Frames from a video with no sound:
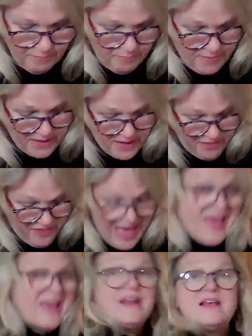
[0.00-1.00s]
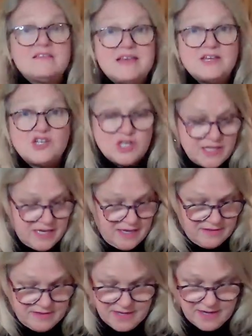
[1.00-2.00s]
But that essentially
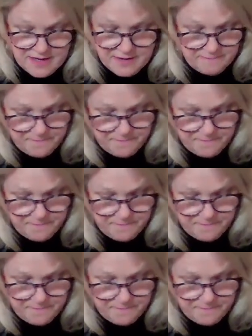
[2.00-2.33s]
is done.